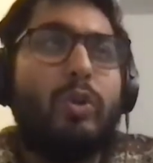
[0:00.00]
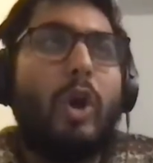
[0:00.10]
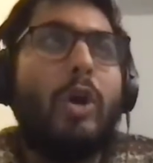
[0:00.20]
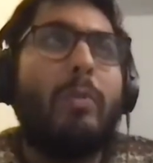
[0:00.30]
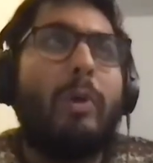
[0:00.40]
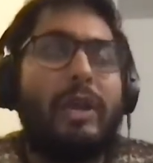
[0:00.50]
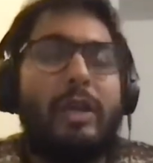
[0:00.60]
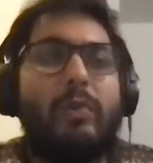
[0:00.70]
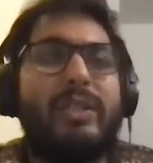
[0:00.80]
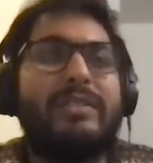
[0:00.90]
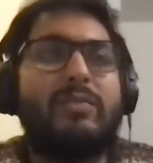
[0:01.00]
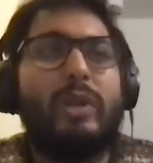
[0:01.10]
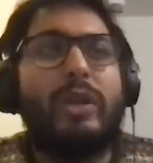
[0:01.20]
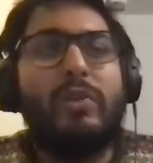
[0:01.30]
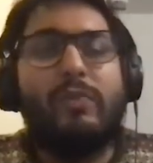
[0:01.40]
talk about like when
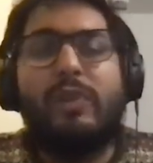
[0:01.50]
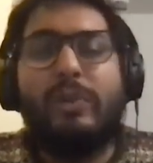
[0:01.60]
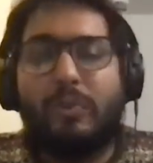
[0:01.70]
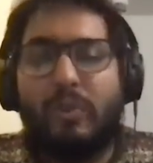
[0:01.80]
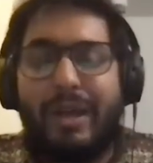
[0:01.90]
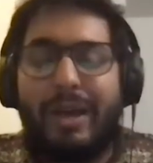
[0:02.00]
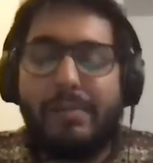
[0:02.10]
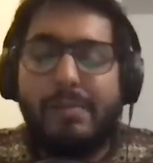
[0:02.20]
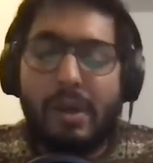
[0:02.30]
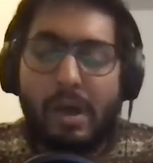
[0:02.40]
an affiliate program,